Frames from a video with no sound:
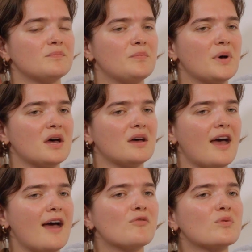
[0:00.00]
but
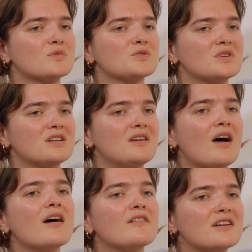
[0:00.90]
everyone was really
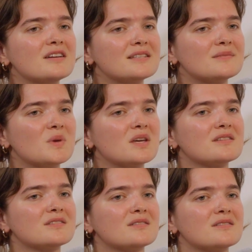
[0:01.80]
nervous
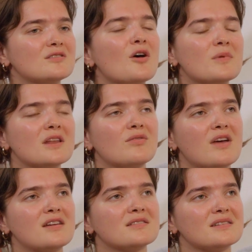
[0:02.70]
because so many
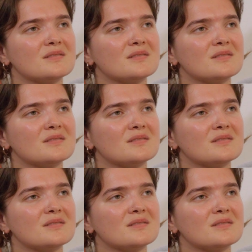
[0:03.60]
things,